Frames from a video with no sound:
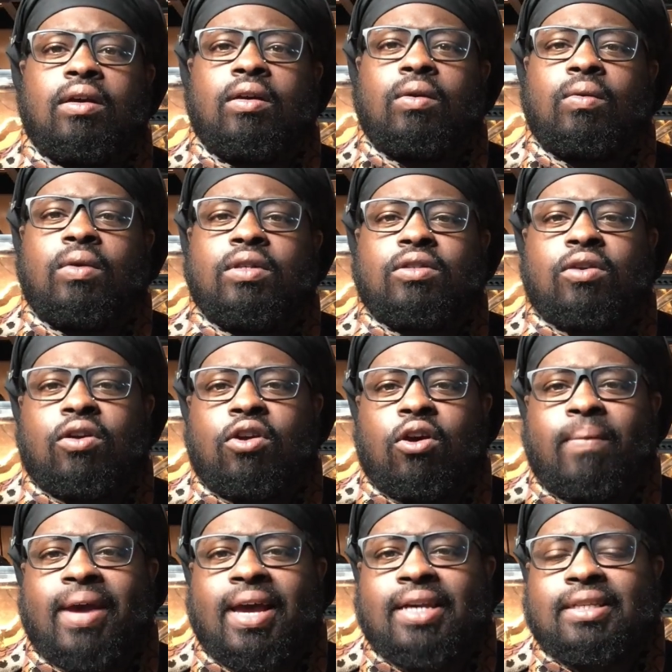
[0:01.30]
What's going
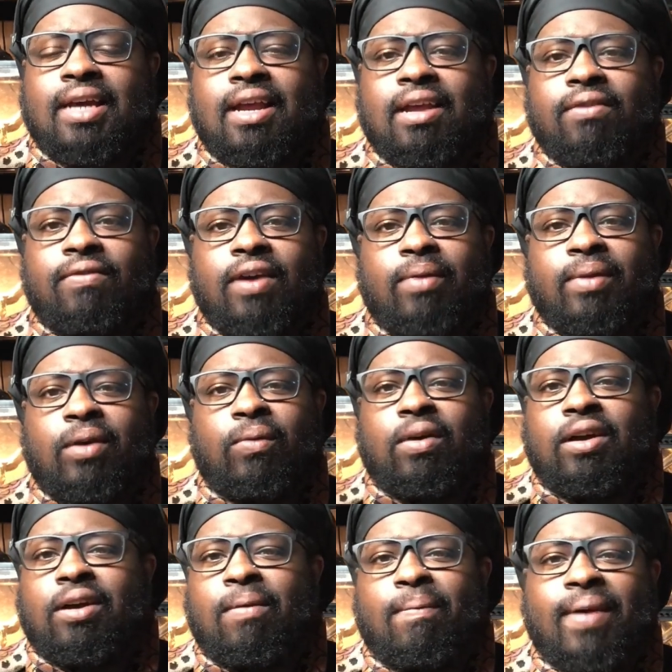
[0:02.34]
on, my exotic family?
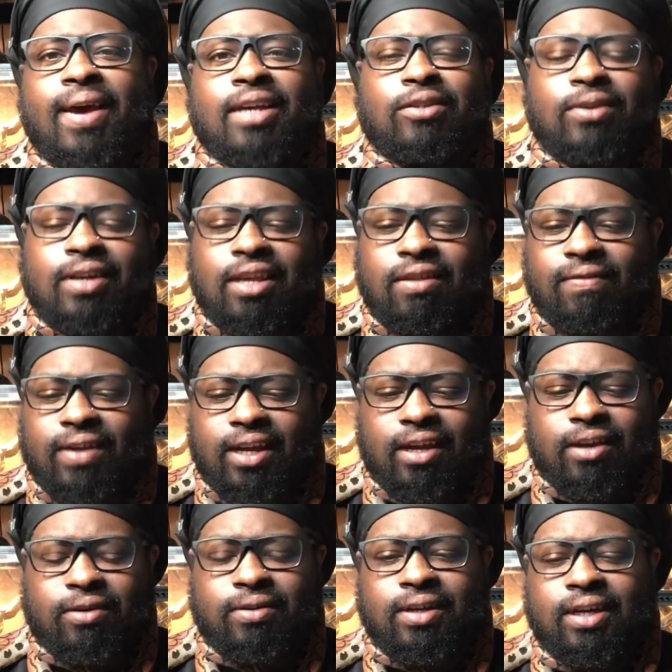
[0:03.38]
Welcome back to another
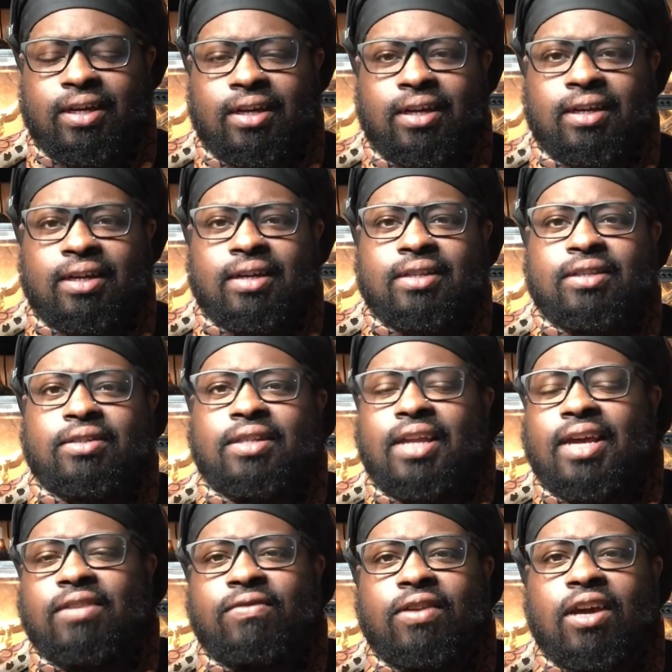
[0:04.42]
video. So
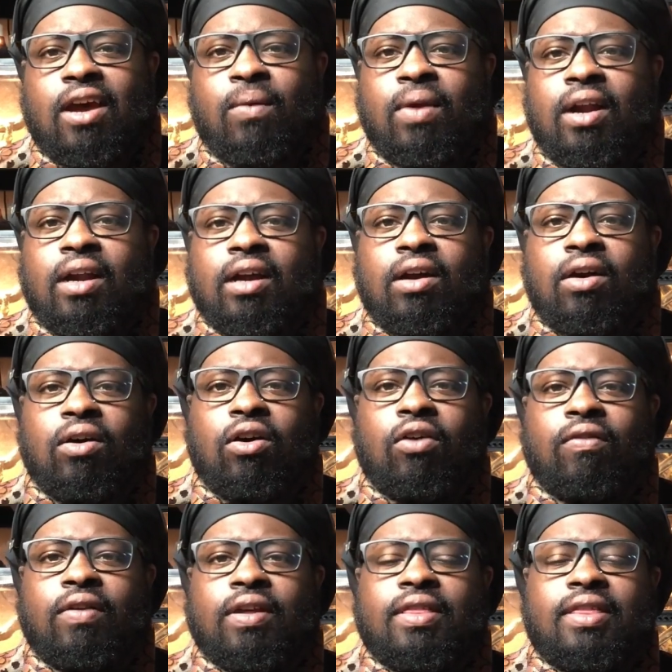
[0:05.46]
today's video, I wanted to go
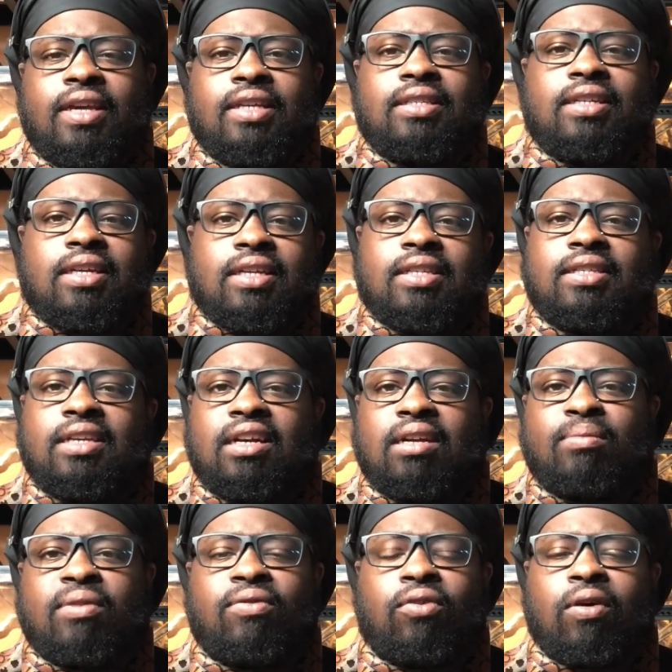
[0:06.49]
over things to consider
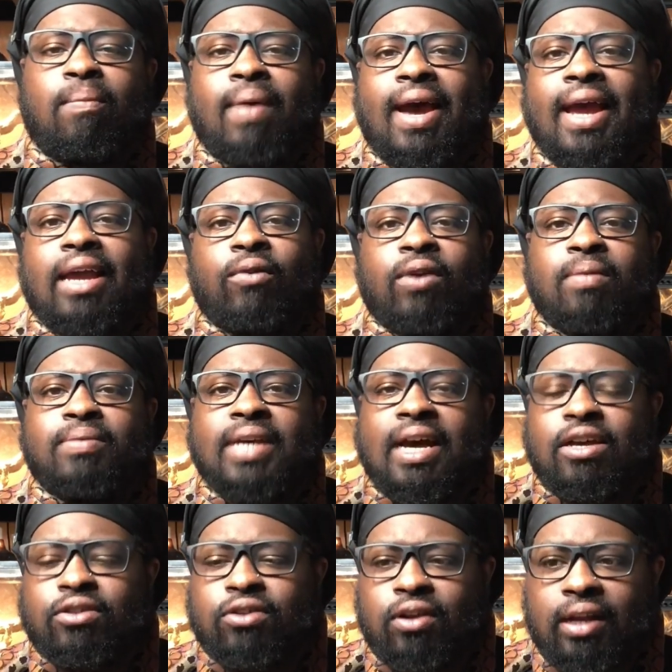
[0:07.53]
before buying
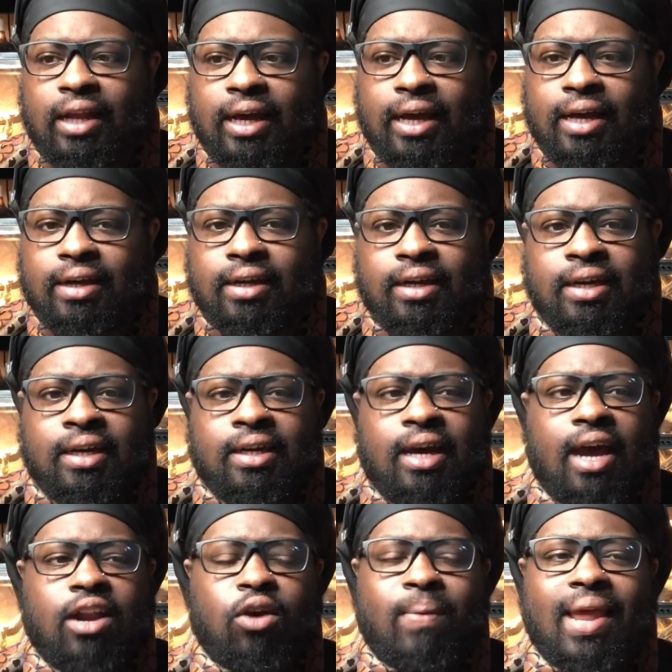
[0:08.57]
reptiles online.
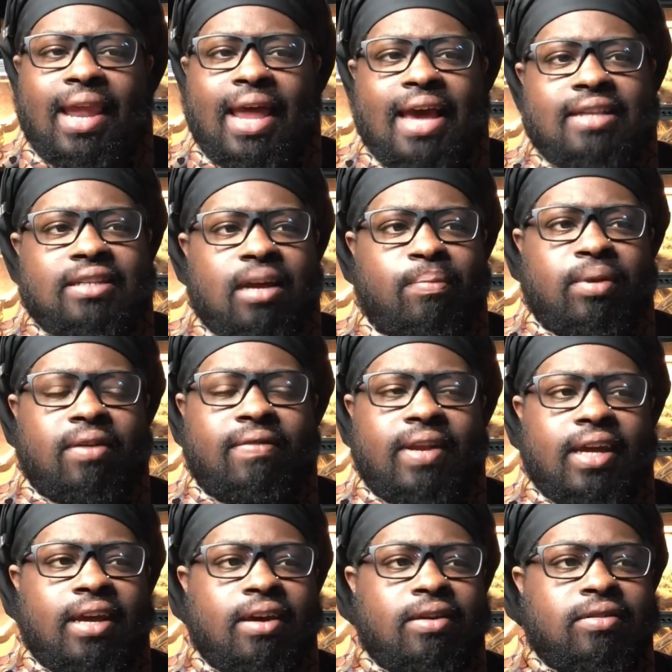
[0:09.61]
I know my last couple of
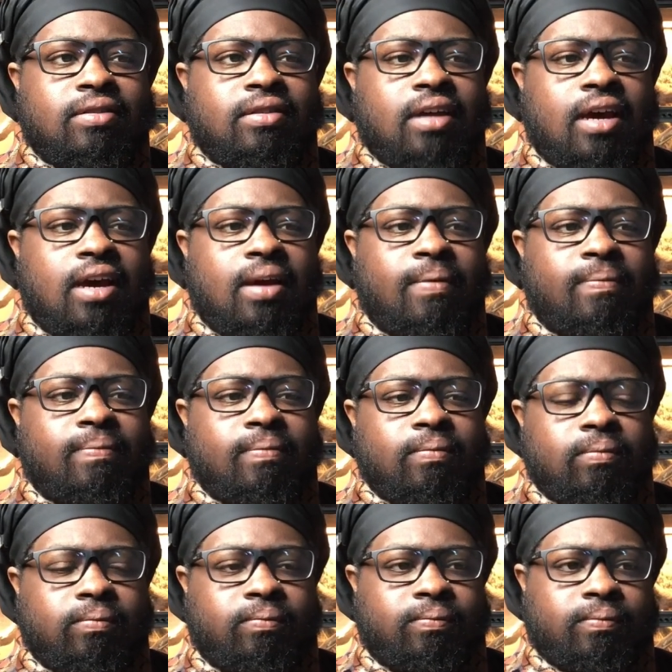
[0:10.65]
videos,
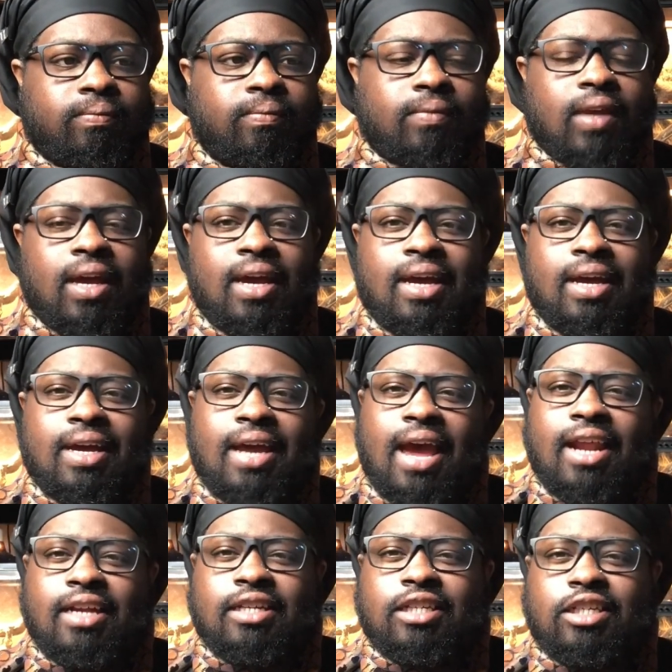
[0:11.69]

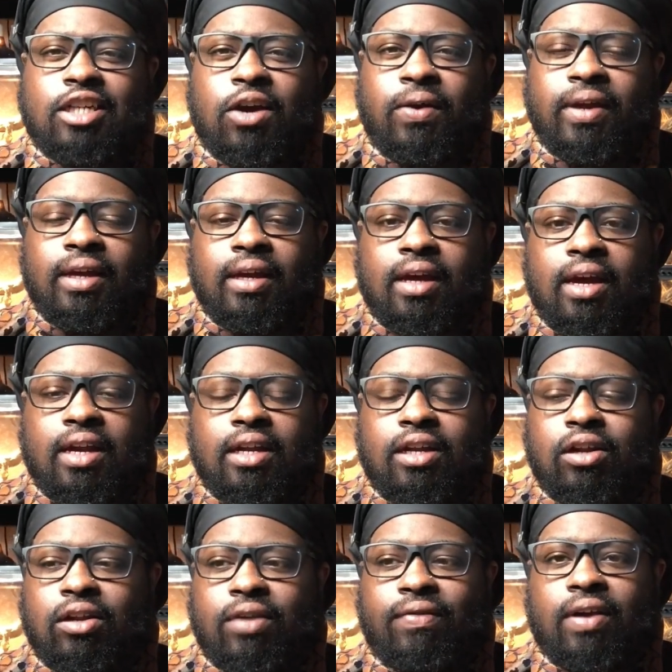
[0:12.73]
kind of just showing,
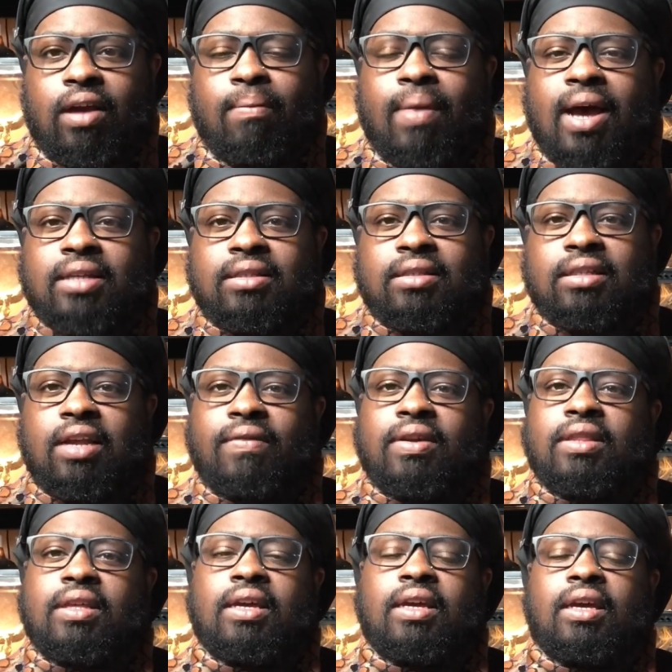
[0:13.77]
different unboxings and
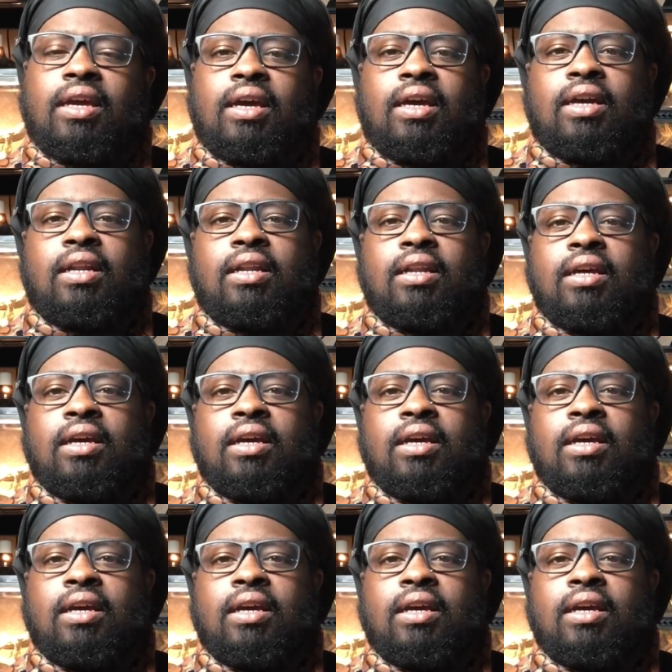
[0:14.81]
everything, and